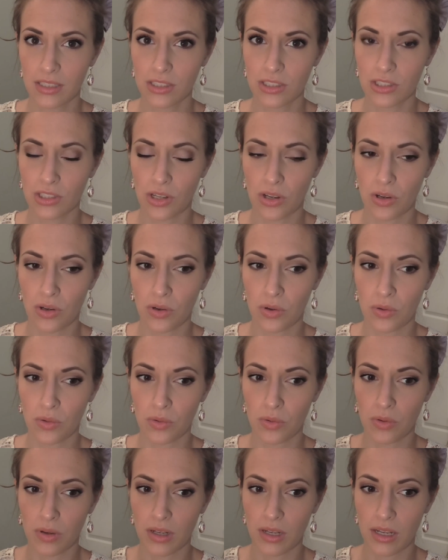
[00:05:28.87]

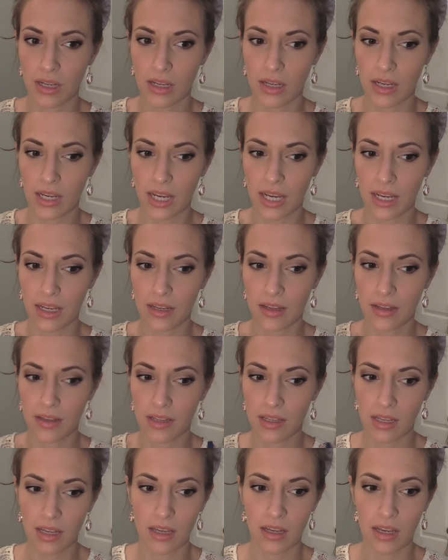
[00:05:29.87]
So,
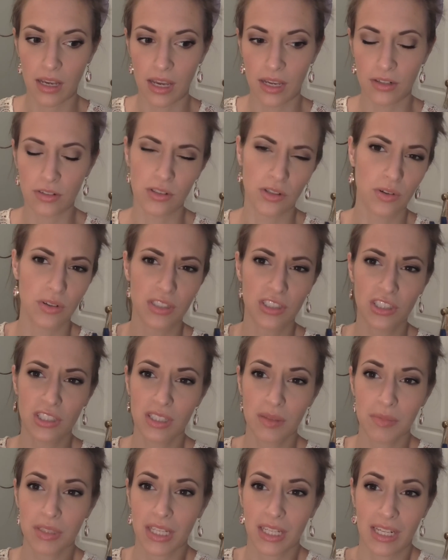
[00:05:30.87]
I don't know. It just
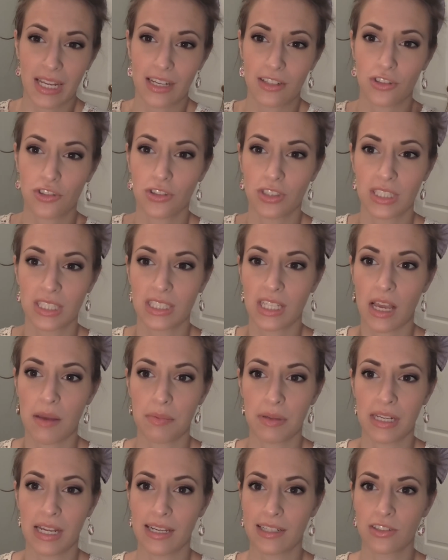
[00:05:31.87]
seems like an extra
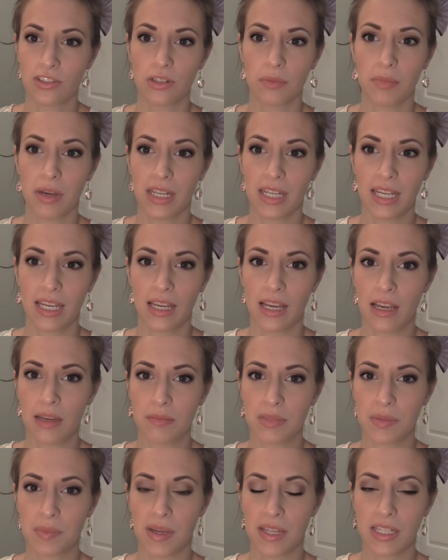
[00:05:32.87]
step and extra money
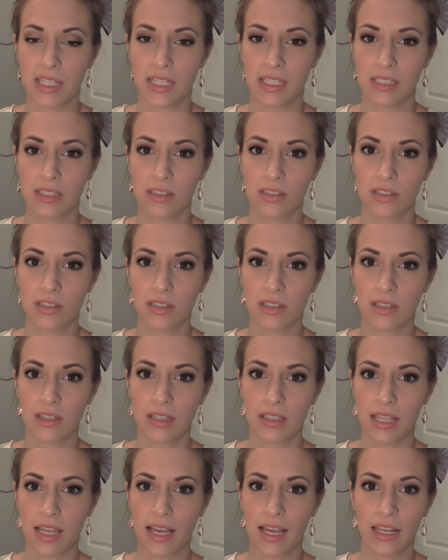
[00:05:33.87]
I'm spending
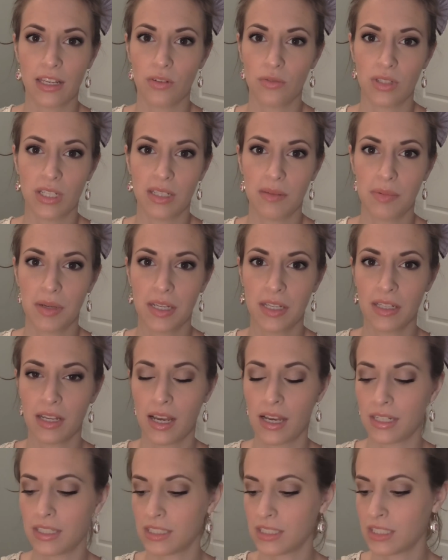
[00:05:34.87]
that I don't need be,
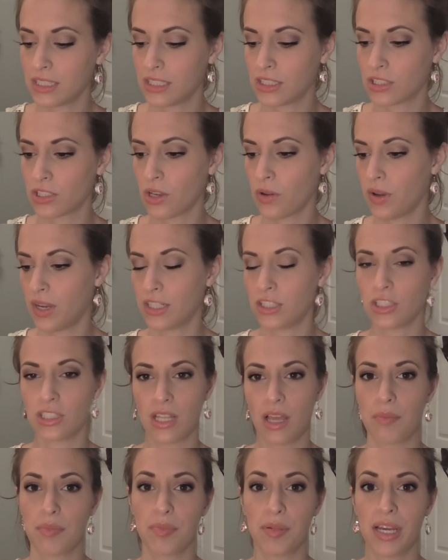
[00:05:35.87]
honestly. So I just
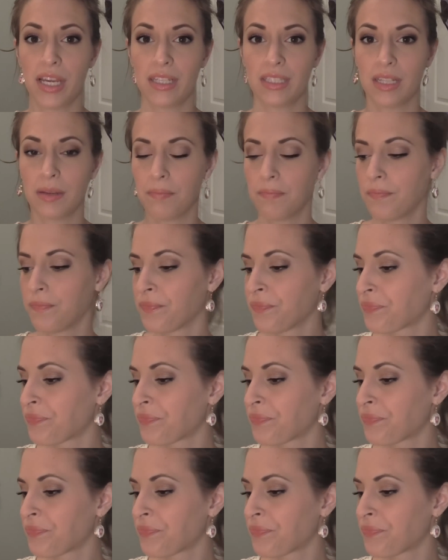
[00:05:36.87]
stopped buying them.